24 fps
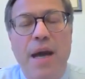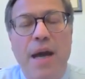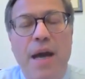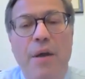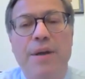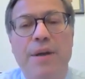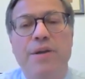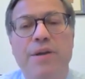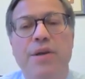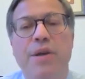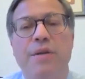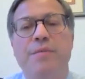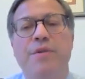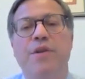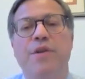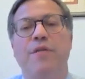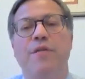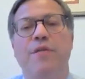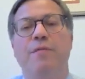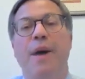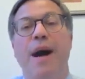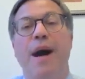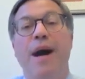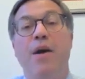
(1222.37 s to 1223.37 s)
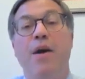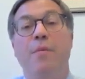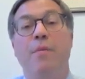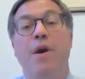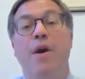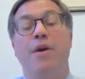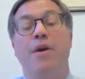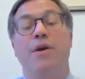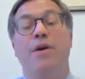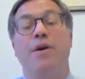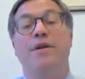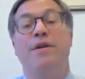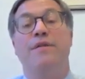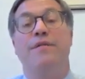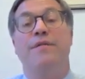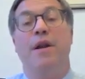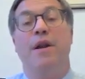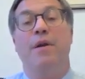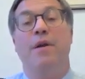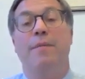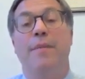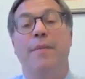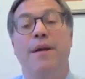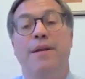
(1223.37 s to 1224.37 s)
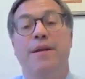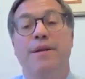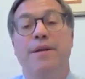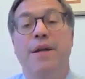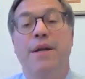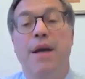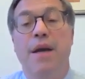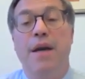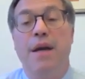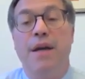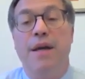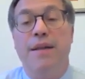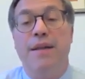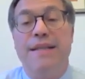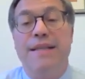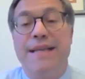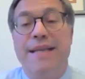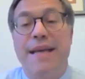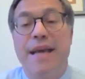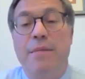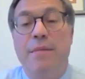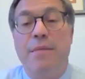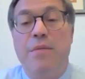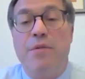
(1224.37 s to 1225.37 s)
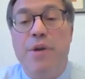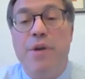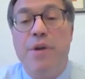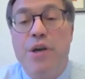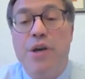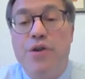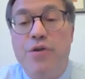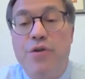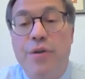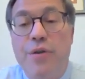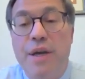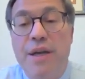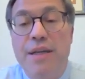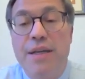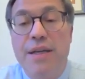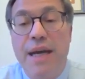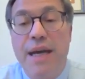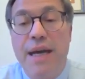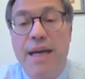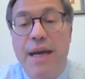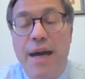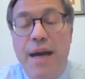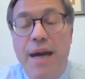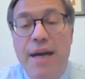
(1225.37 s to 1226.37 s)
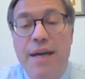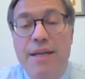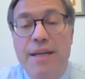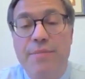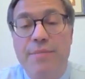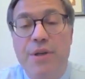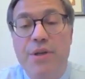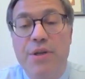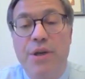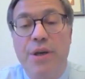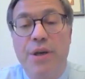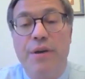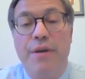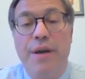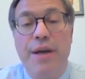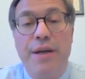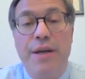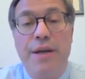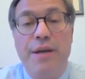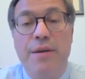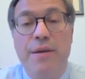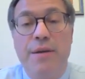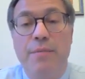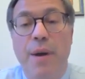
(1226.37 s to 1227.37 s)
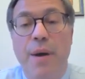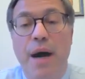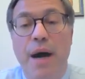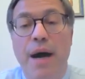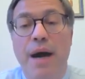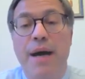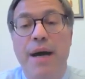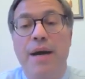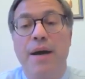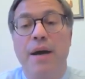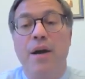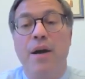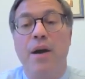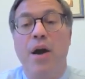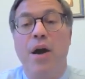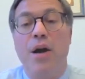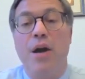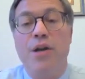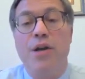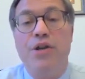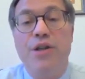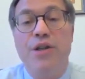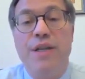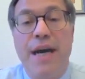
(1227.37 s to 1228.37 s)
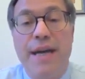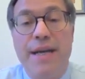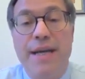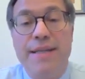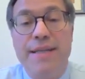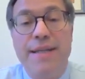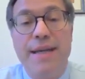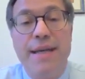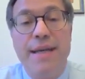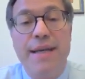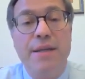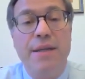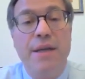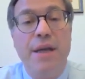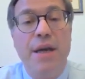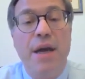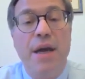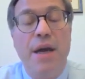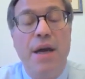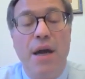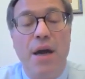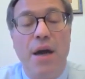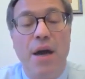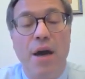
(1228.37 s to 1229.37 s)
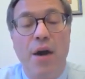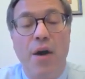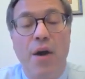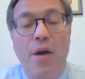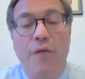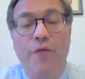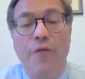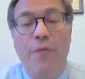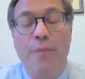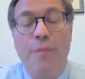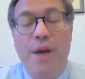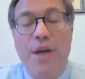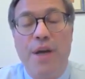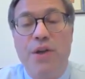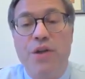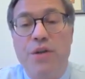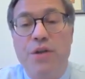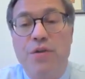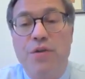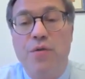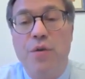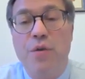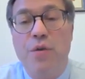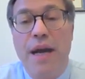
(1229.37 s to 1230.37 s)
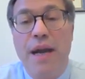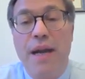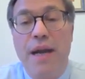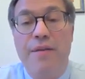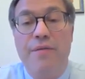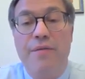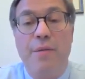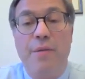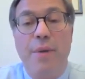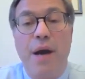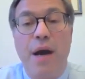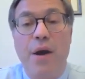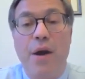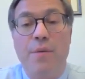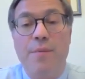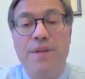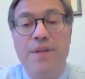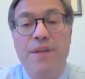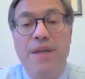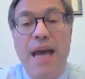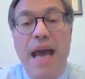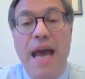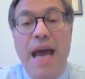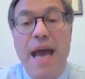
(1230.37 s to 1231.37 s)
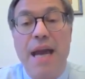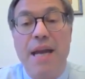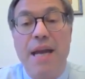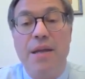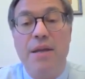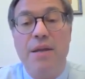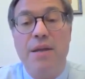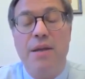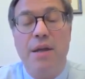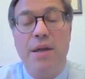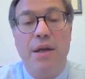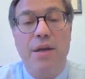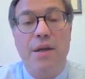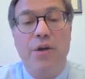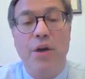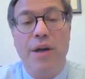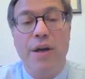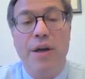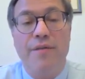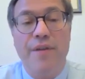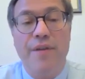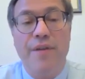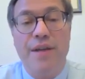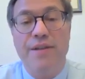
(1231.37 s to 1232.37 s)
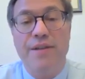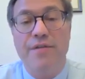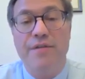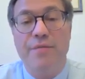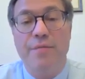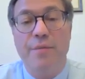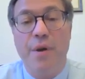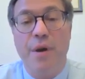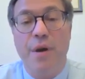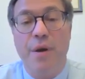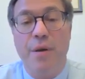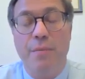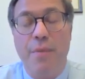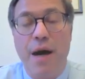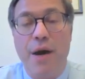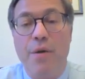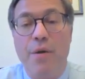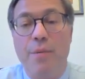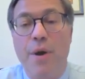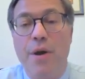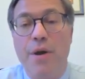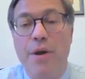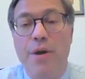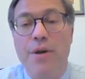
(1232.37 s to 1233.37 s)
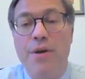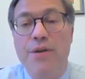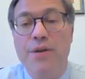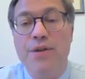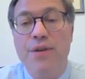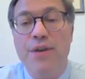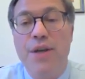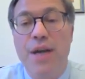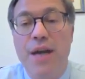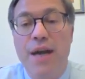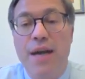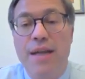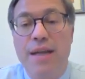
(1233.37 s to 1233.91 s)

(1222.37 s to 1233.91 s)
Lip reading: Now, in terms of biomarker development, the same reassuring data has been generated by a large data set of patients who had liver biopsy and non-invasive biomarkers.